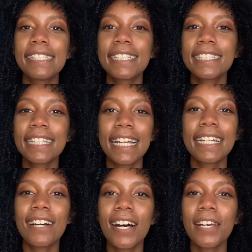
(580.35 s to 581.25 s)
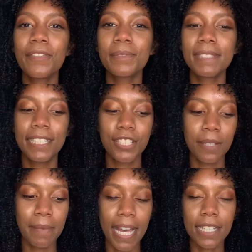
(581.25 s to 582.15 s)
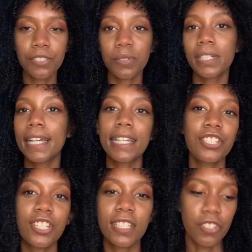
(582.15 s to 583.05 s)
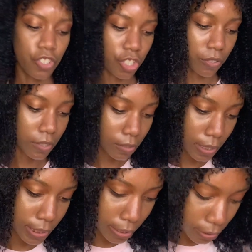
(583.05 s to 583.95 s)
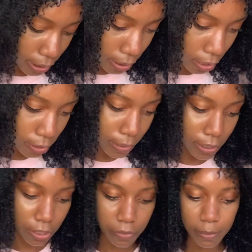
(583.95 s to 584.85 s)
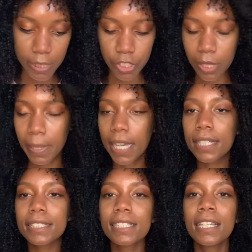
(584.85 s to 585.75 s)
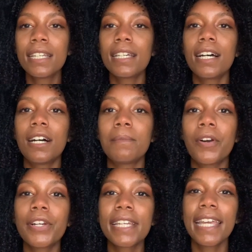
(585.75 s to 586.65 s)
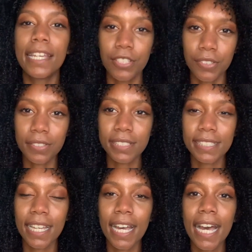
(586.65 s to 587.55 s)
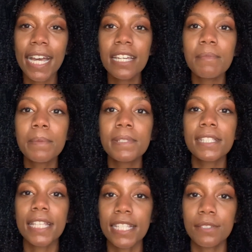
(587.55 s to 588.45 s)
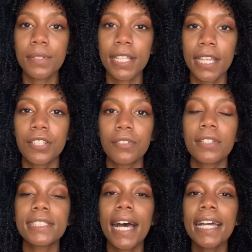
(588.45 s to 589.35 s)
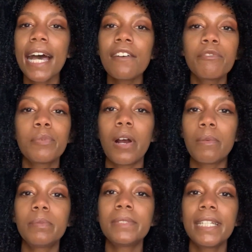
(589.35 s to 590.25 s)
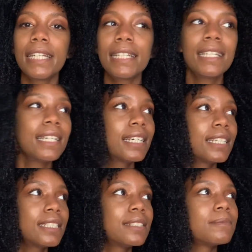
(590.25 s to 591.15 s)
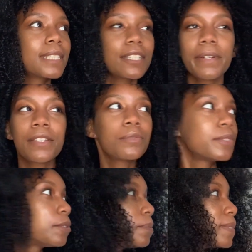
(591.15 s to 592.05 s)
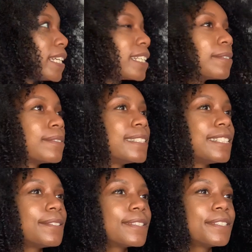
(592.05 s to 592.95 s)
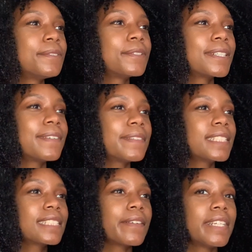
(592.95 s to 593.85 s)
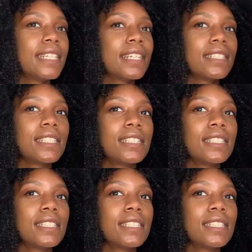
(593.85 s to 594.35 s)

things that I got from TJ Maxx, or I guess just in general, because I don't think all of these are from TJ Maxx, are candles. I am obsessed with candles. I have probably, I'm looking around the room, like 1, 2, 3, 4, 5, 6, 7, 8, 9, 10.